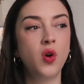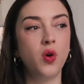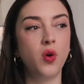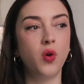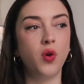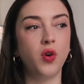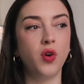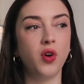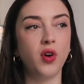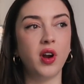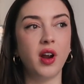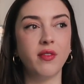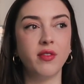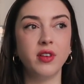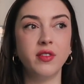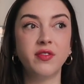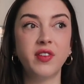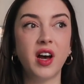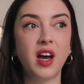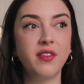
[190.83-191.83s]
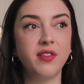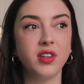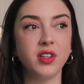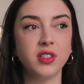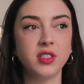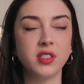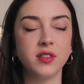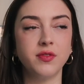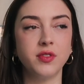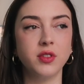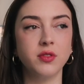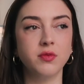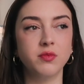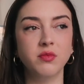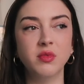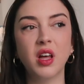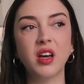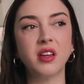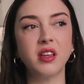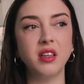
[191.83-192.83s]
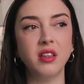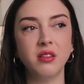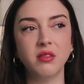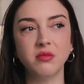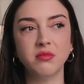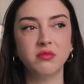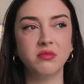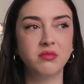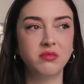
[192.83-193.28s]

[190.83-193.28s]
or every 5 years if you're lucky.